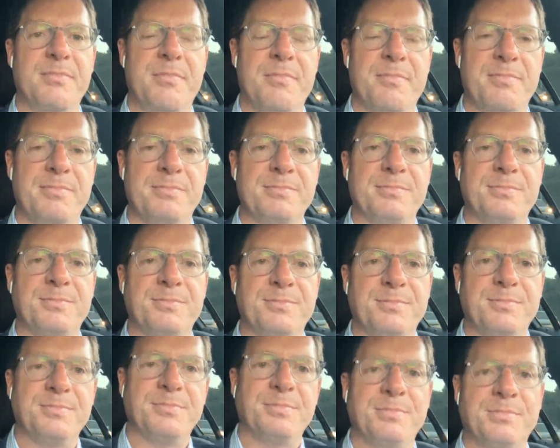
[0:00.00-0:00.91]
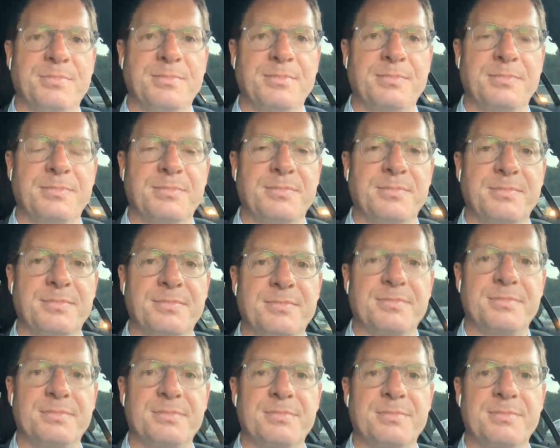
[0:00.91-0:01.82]
Okay. Thank you very
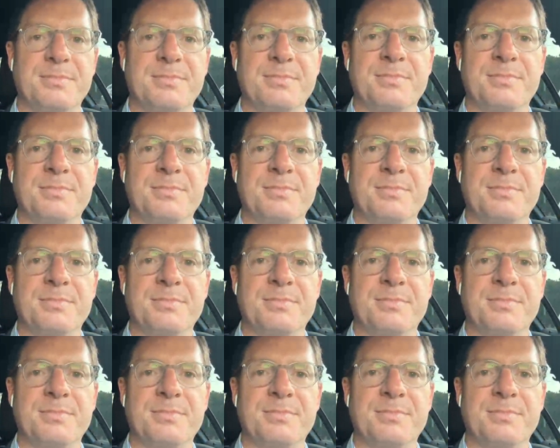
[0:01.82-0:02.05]
much.